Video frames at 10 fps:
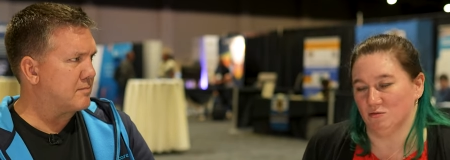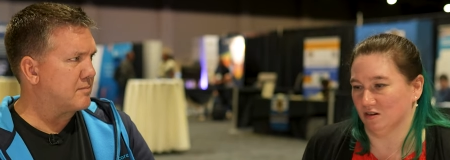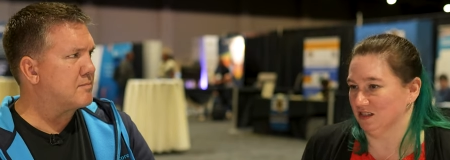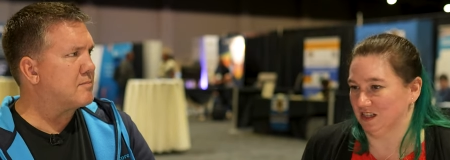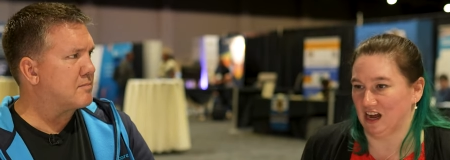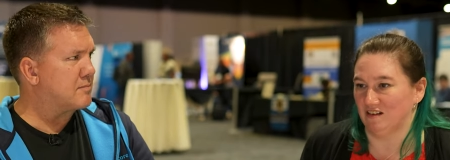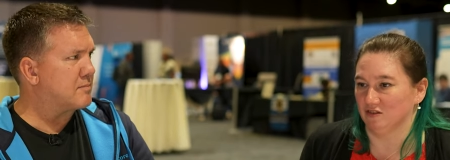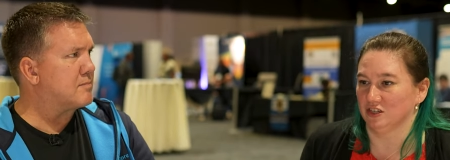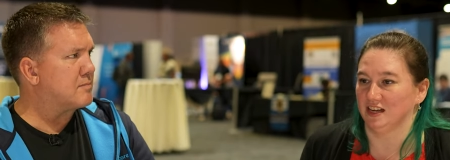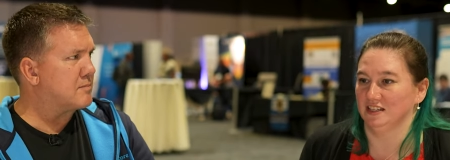Speaker 1: I worked in
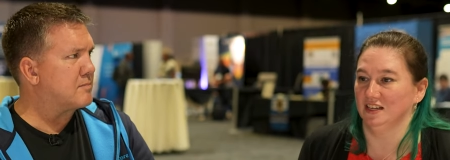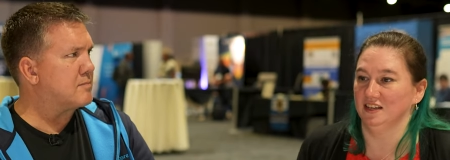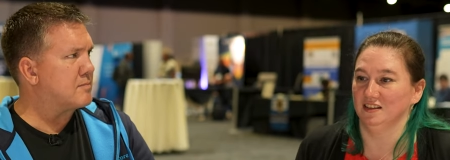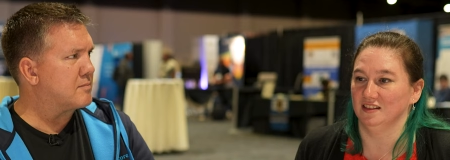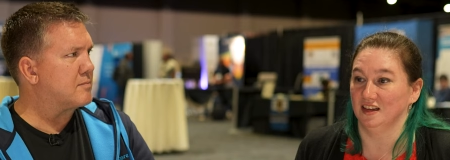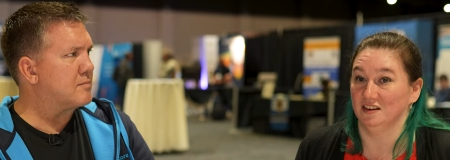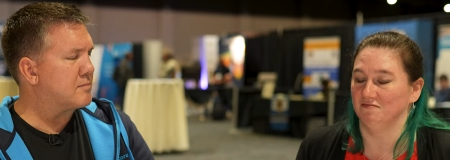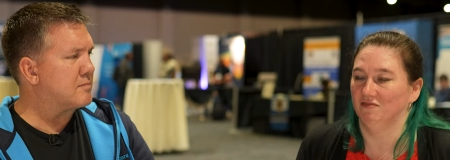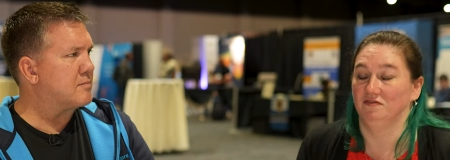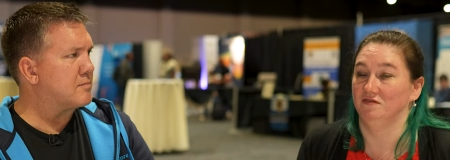advertising and
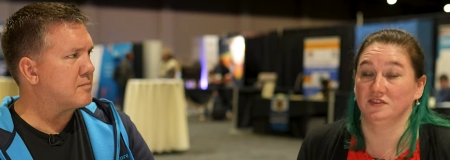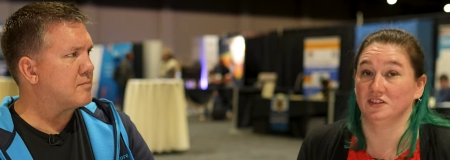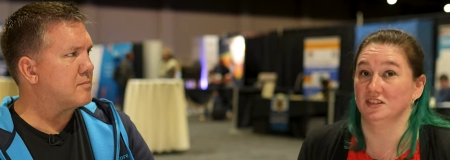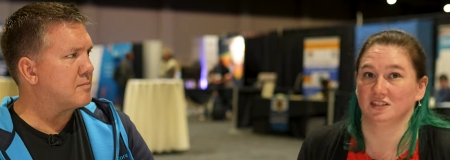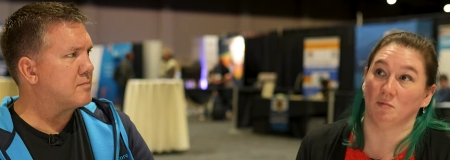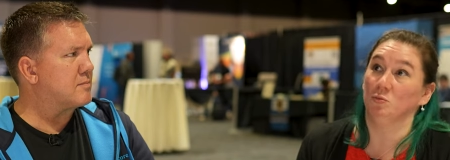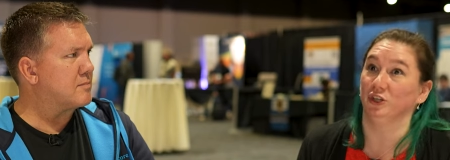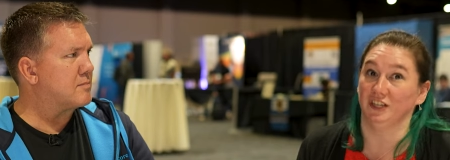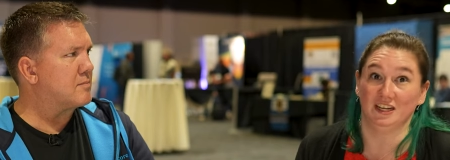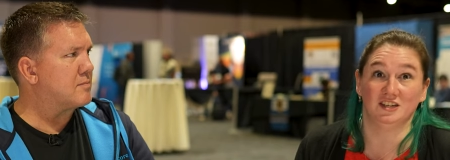then
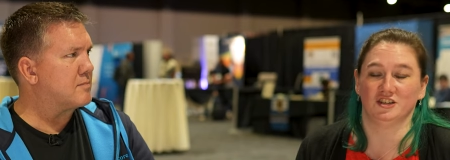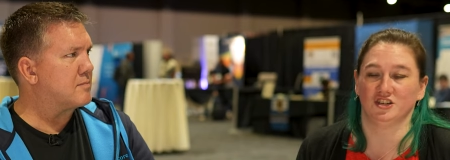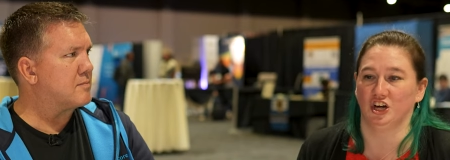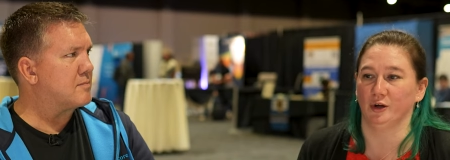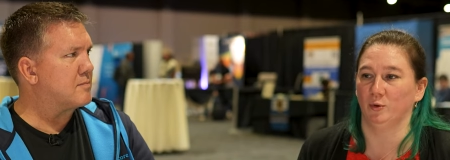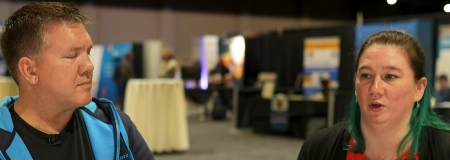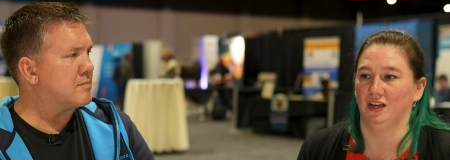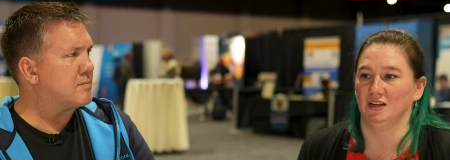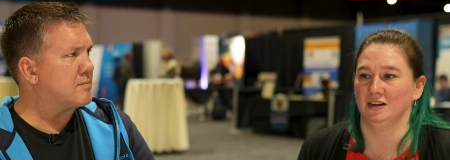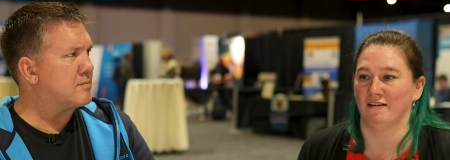stumbled into
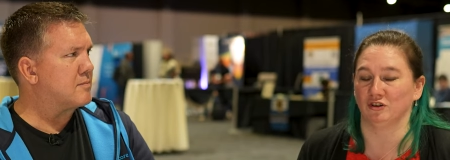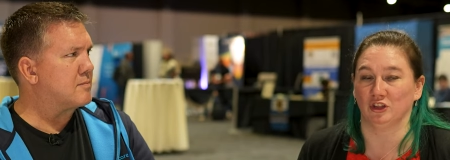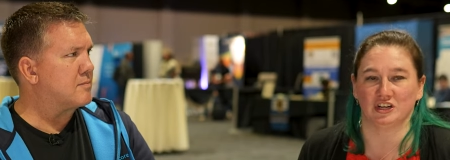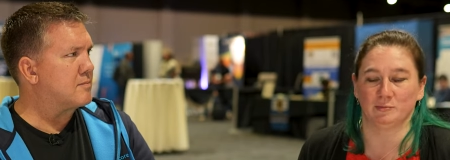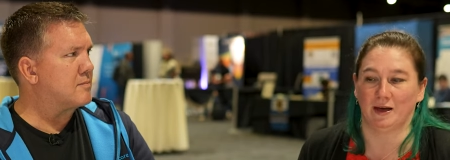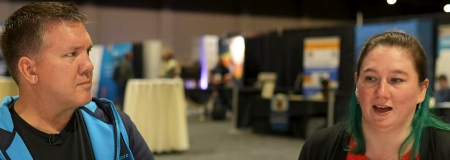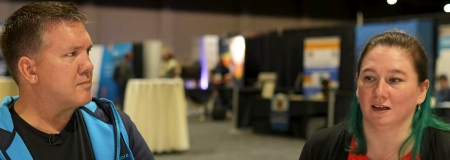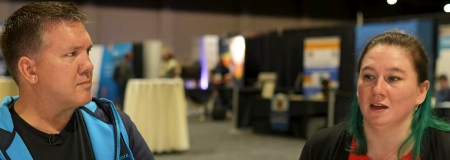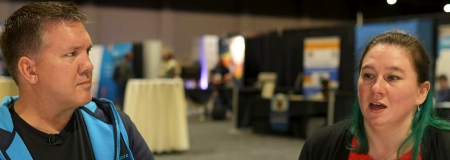SharePoint and never looked back.